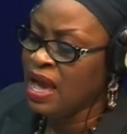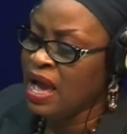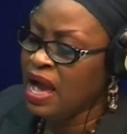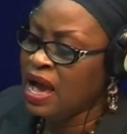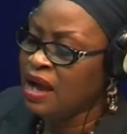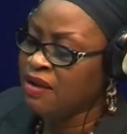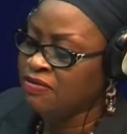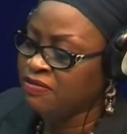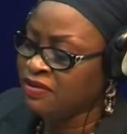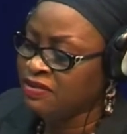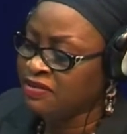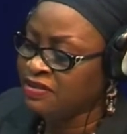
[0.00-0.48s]

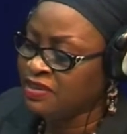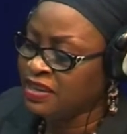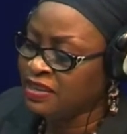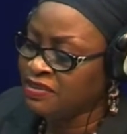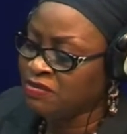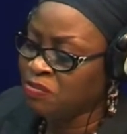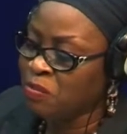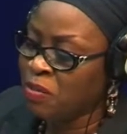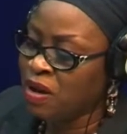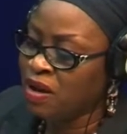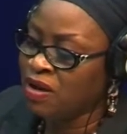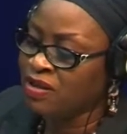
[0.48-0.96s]
after
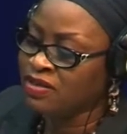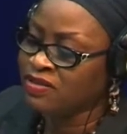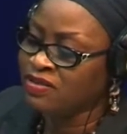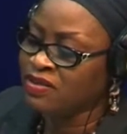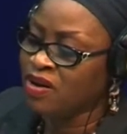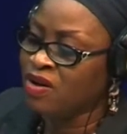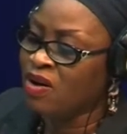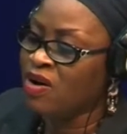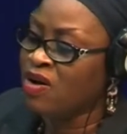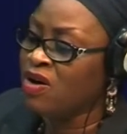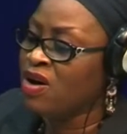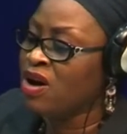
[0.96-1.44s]
6 months
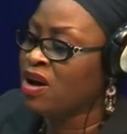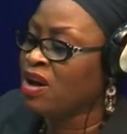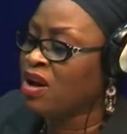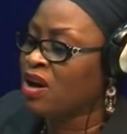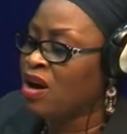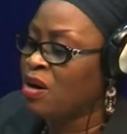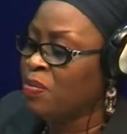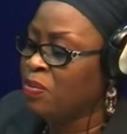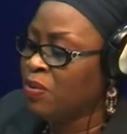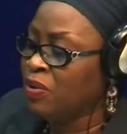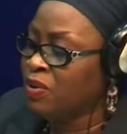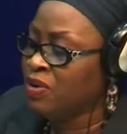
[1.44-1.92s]
or a
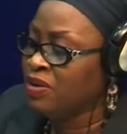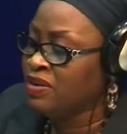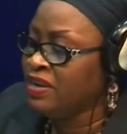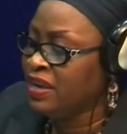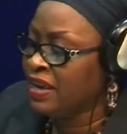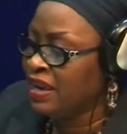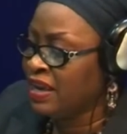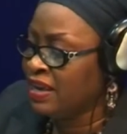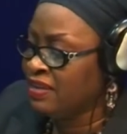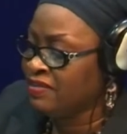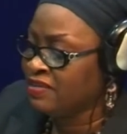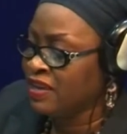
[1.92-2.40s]
couple
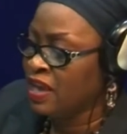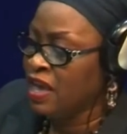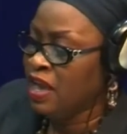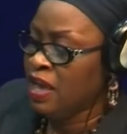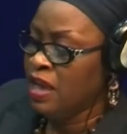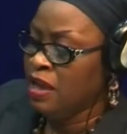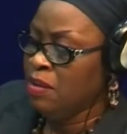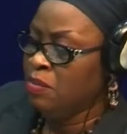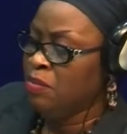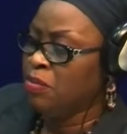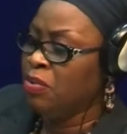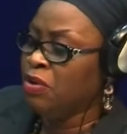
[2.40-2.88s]
years.
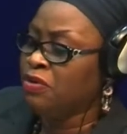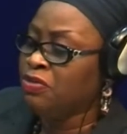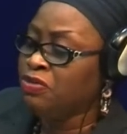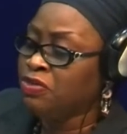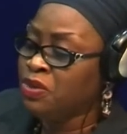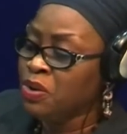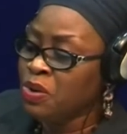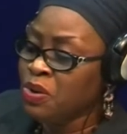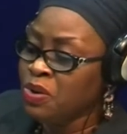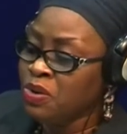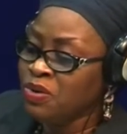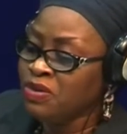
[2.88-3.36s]
But
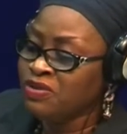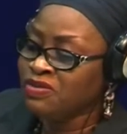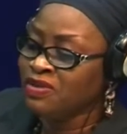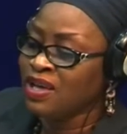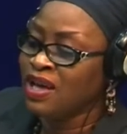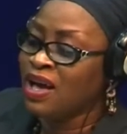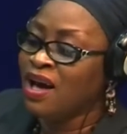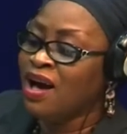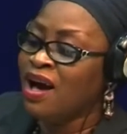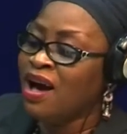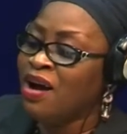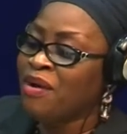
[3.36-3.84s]
those
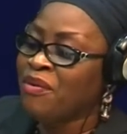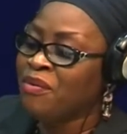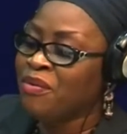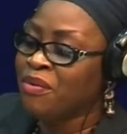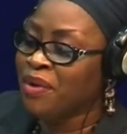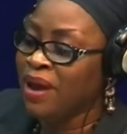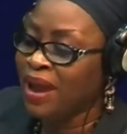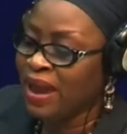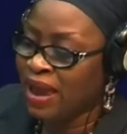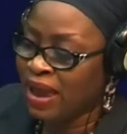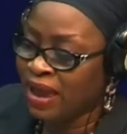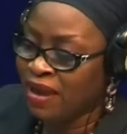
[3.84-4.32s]
are
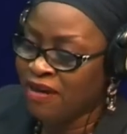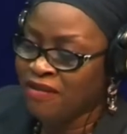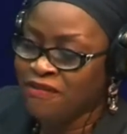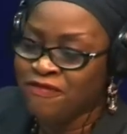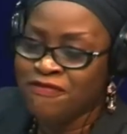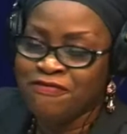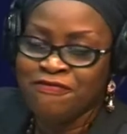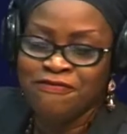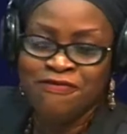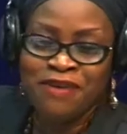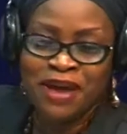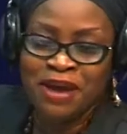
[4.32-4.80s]
rare,
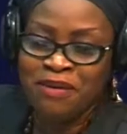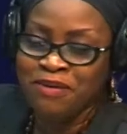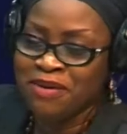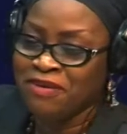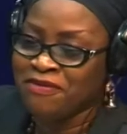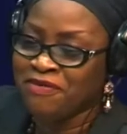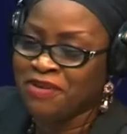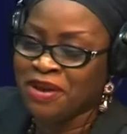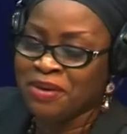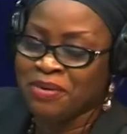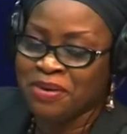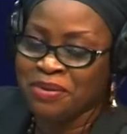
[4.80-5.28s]
very,
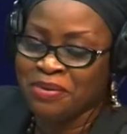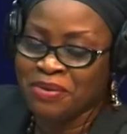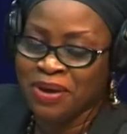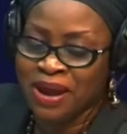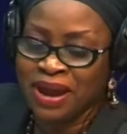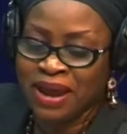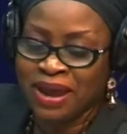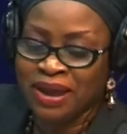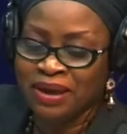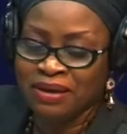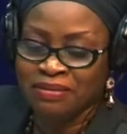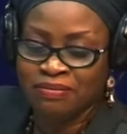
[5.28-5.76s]
very
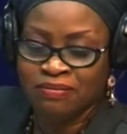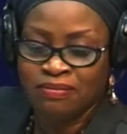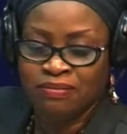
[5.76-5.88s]
rare.